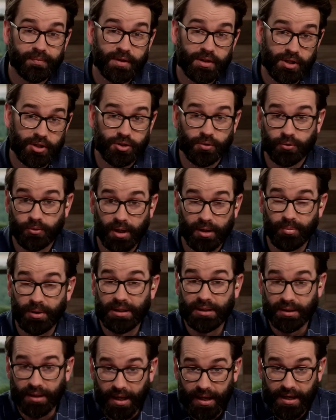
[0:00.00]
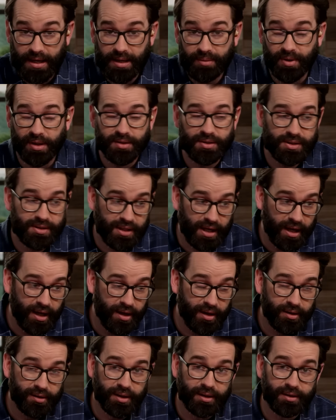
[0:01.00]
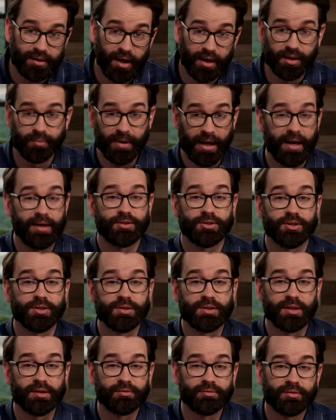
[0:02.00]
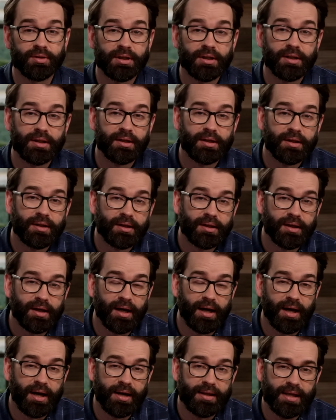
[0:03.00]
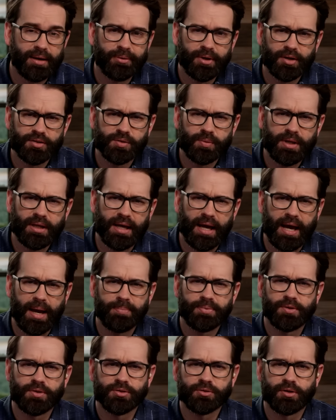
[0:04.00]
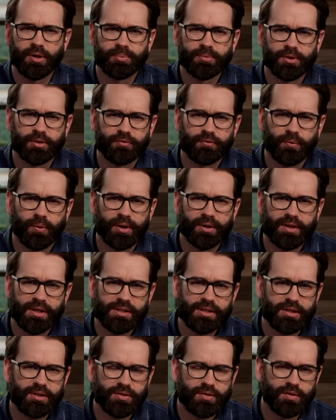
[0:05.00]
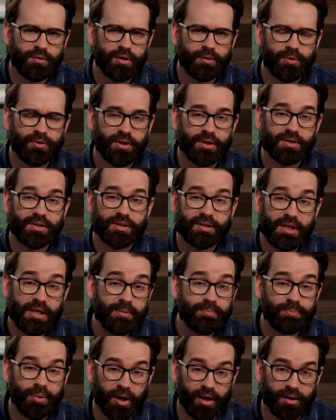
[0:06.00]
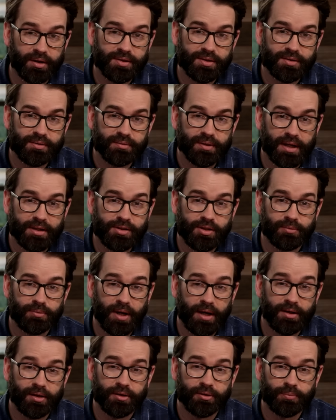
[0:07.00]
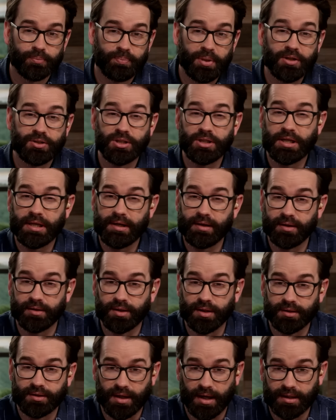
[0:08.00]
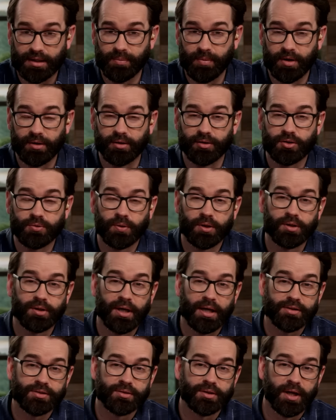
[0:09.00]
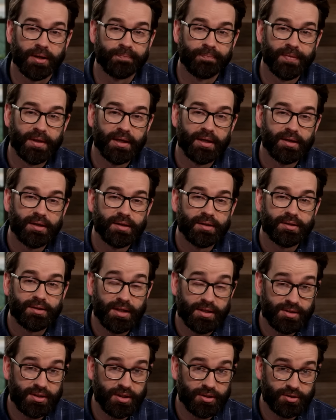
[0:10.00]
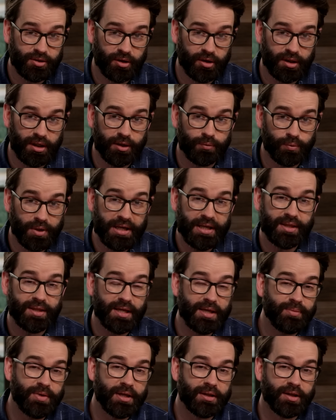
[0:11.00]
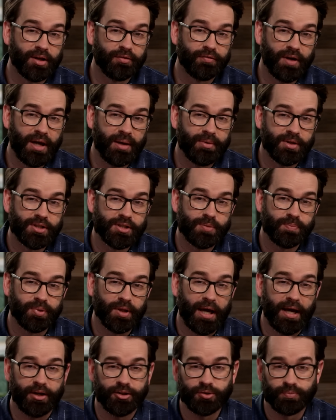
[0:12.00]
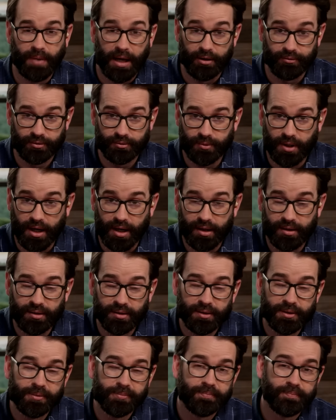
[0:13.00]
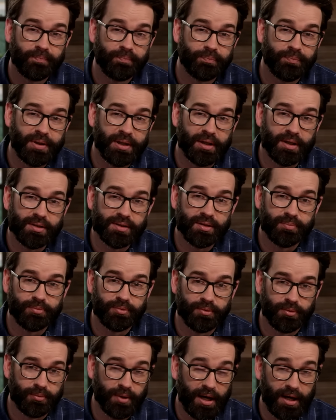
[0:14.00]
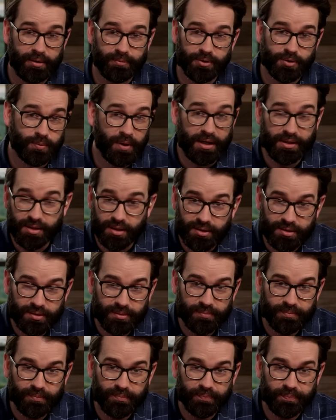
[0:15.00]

It's also incredibly lame and stale and unimaginative. And that would also be an apt descriptor for what Disney is doing with its theme parks. As the writer Peachy Keenan documented on Twitter yesterday, Disney is currently retheming their famous Splash Mountain ride because the ride was racist